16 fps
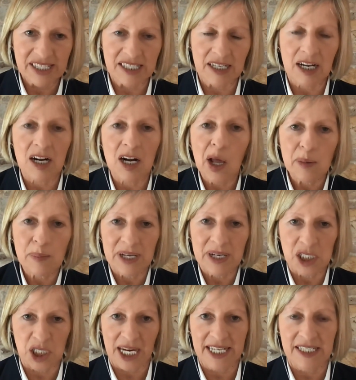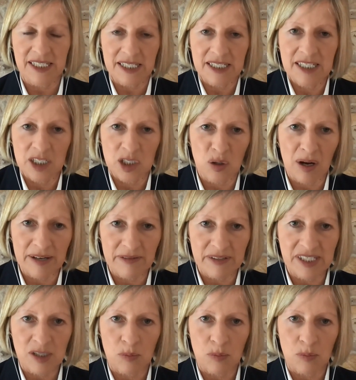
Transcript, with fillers: There's a global agenda to drive us